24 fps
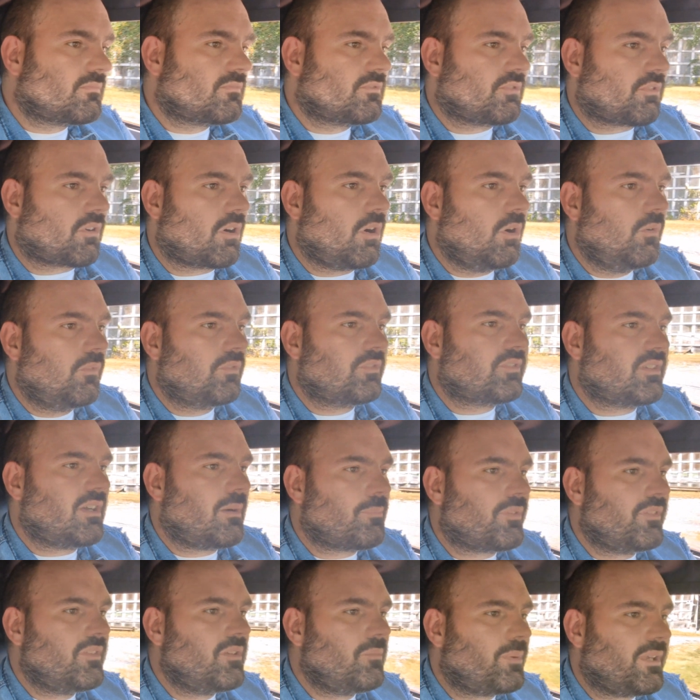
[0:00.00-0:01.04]
drove
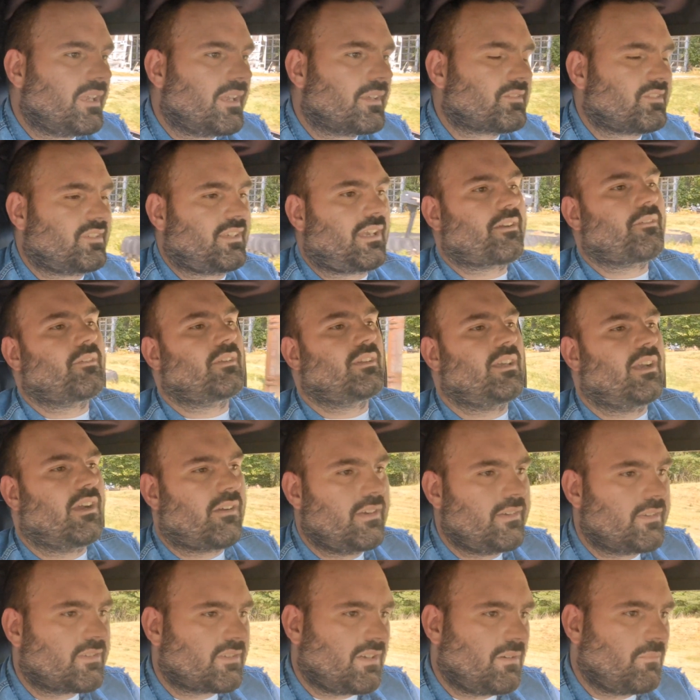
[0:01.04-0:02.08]
something to be a
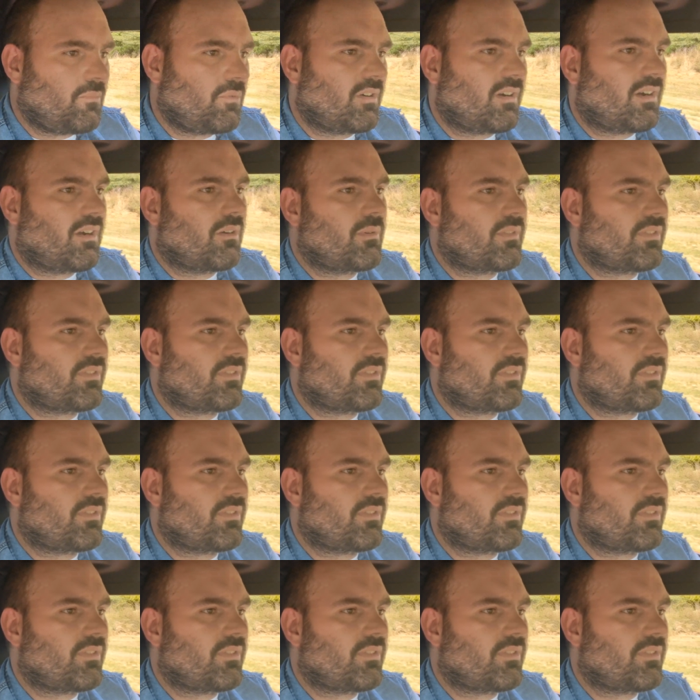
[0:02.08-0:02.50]
secretary somewhere